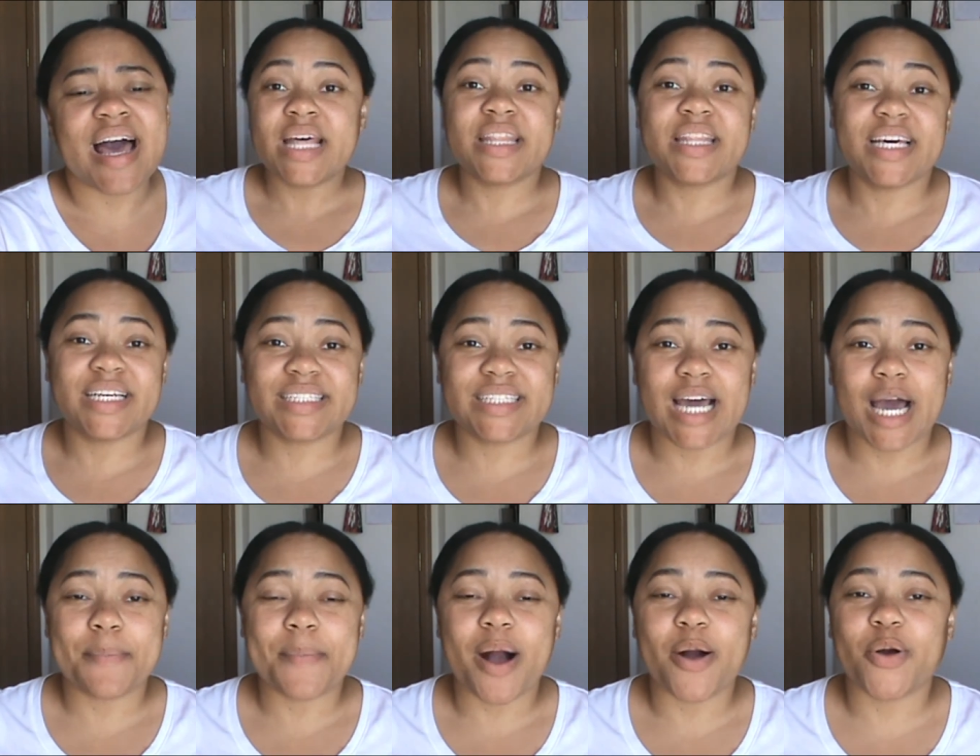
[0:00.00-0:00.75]
This
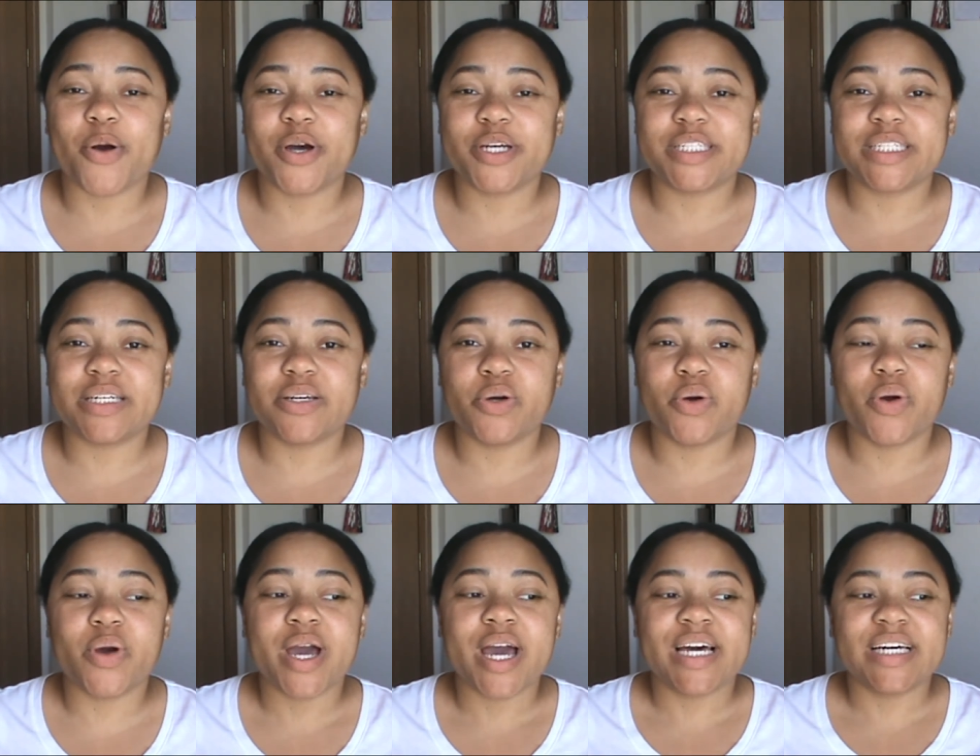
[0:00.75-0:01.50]
time, I'm going
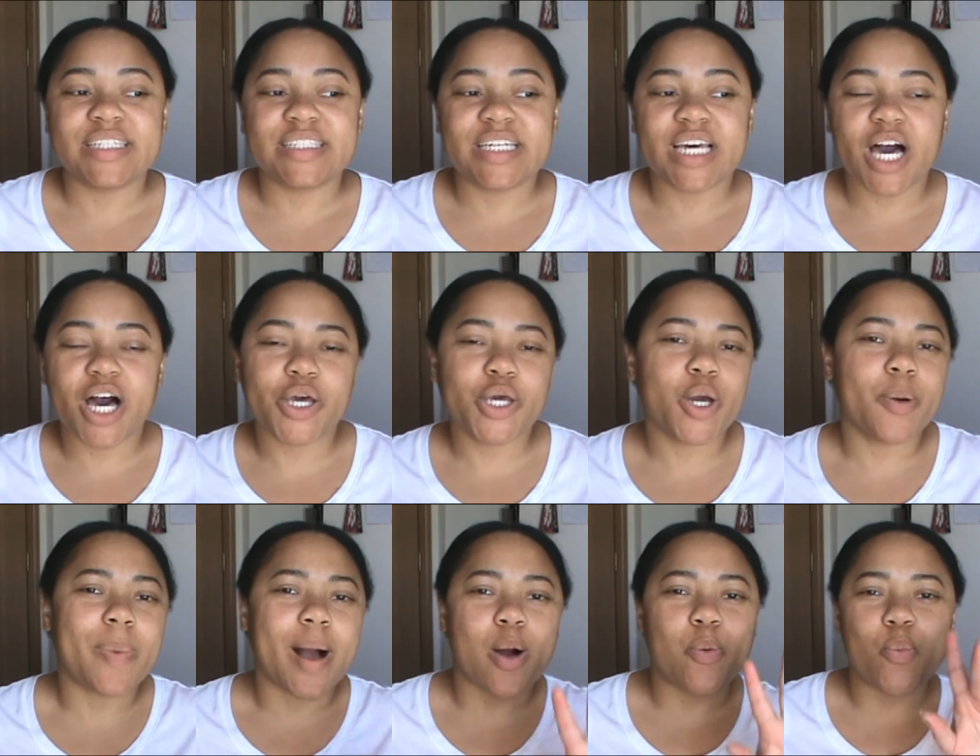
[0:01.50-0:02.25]
to tell you
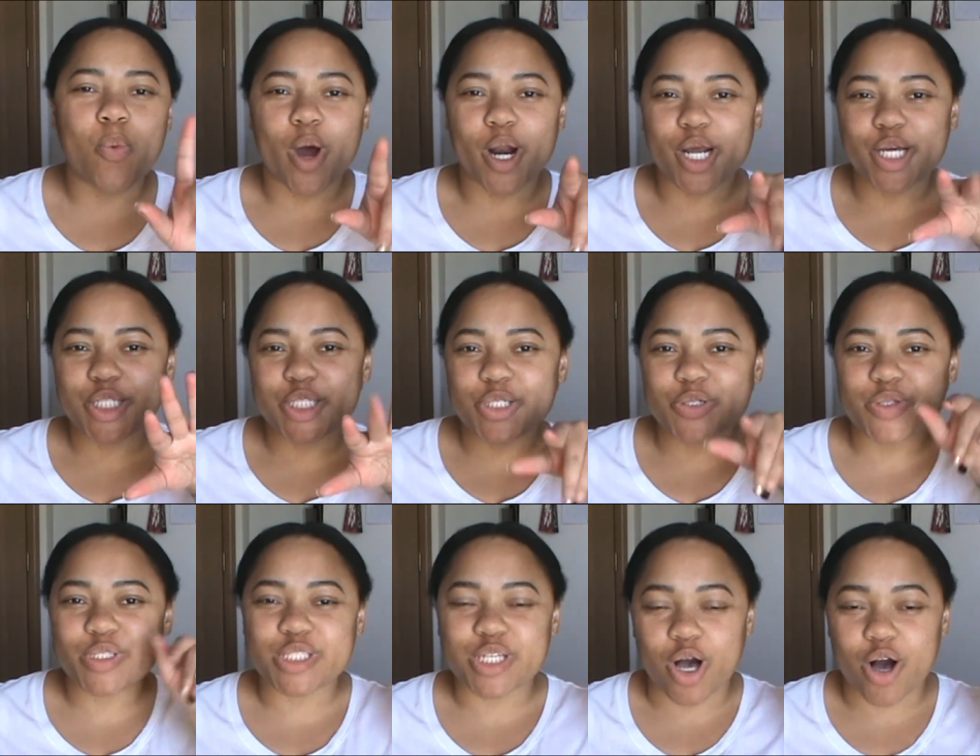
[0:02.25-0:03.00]
about one or
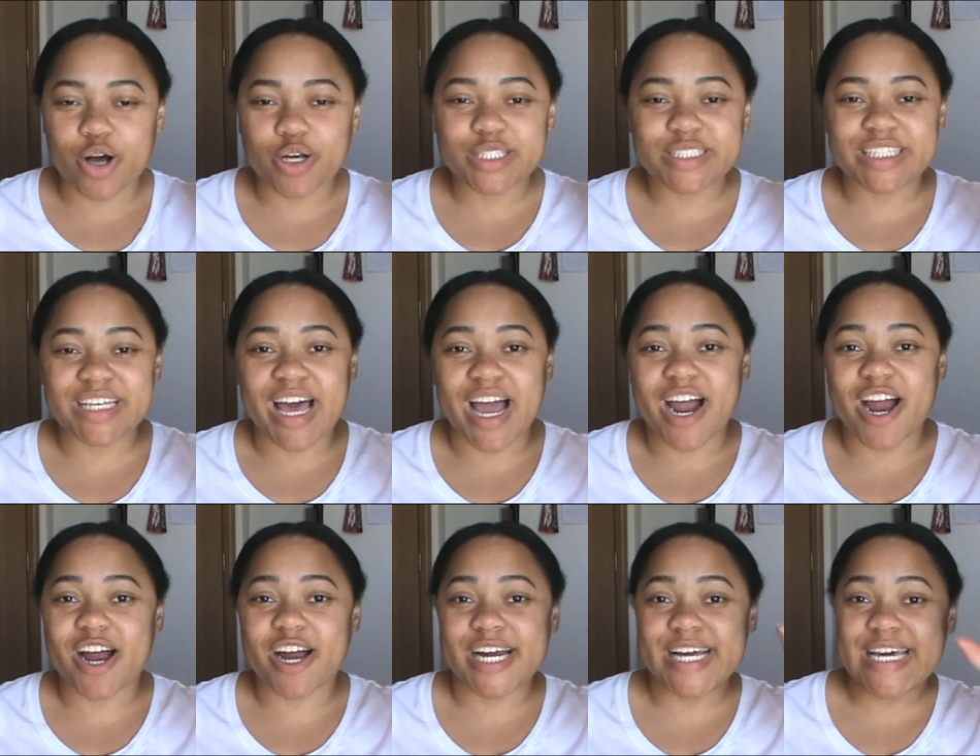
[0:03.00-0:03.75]
two songs
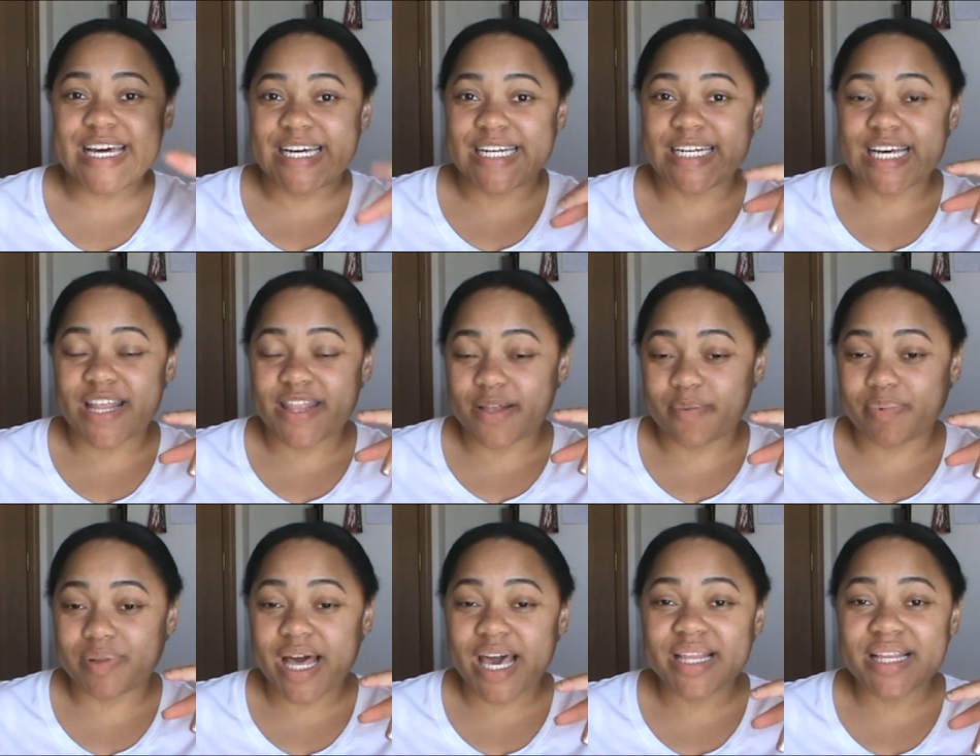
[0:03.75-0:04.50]
that are in the
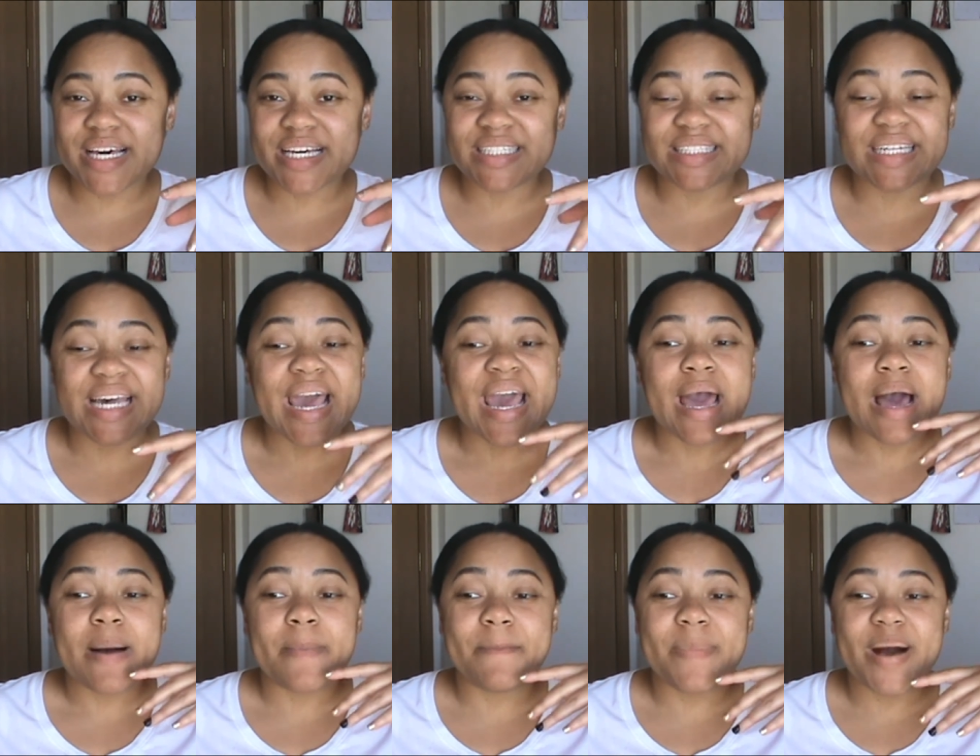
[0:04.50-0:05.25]
playlist.
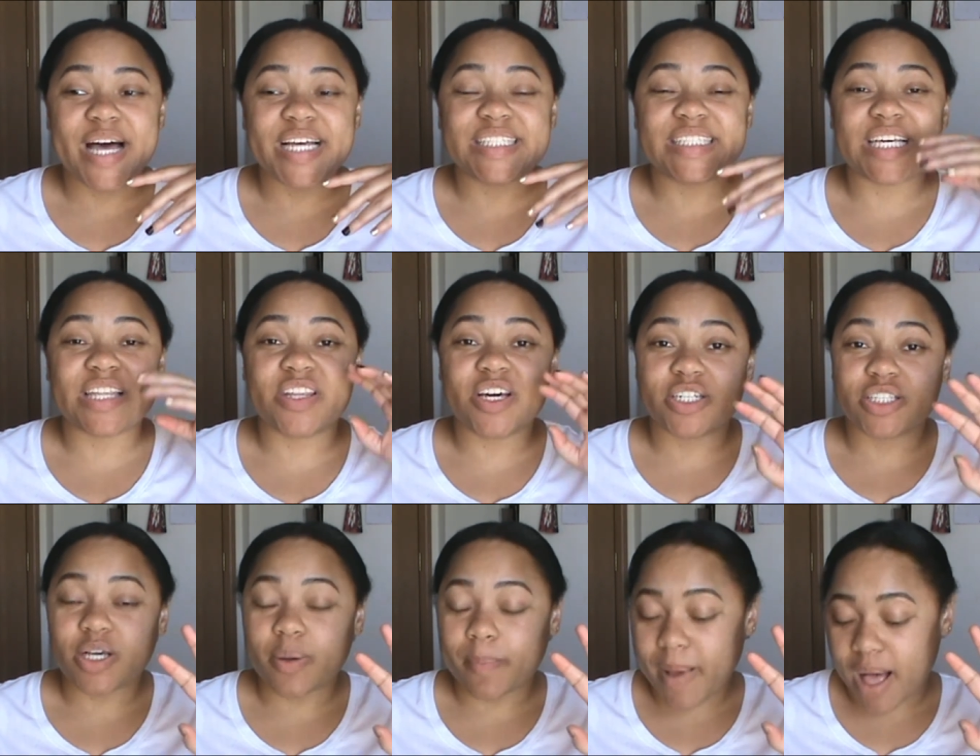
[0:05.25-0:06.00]
But
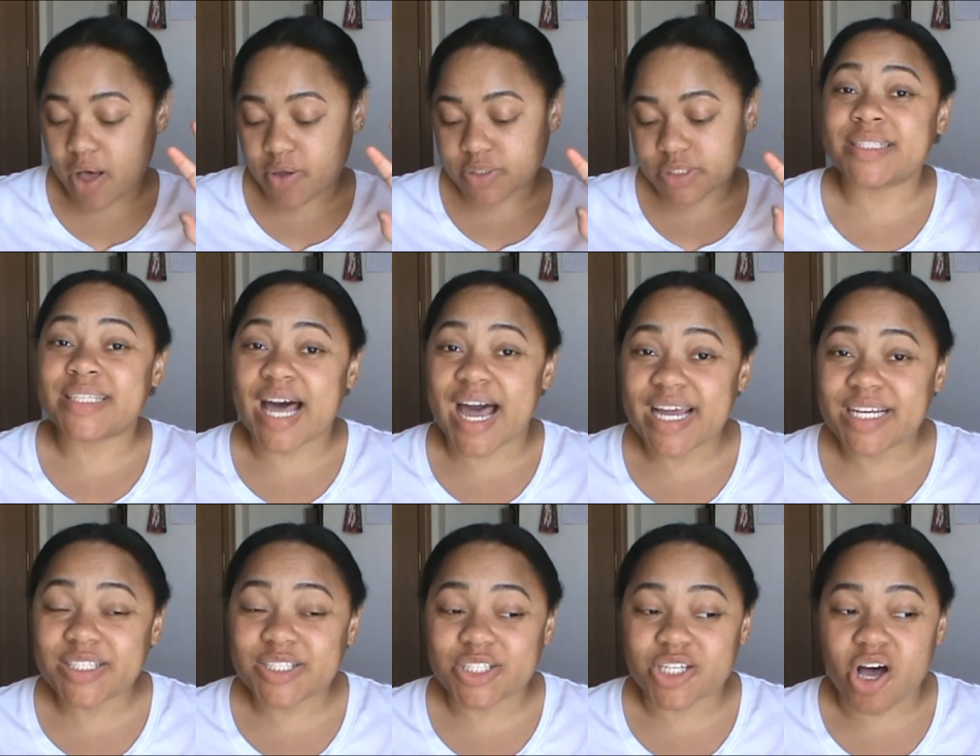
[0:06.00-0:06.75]
there's about
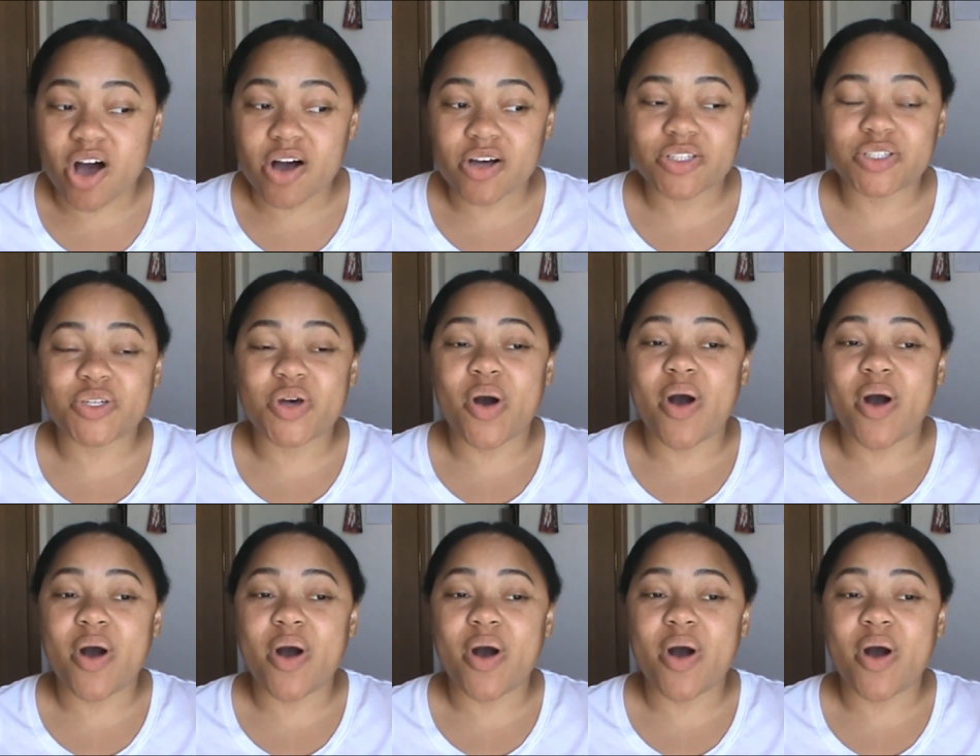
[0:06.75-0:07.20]
9 songs, so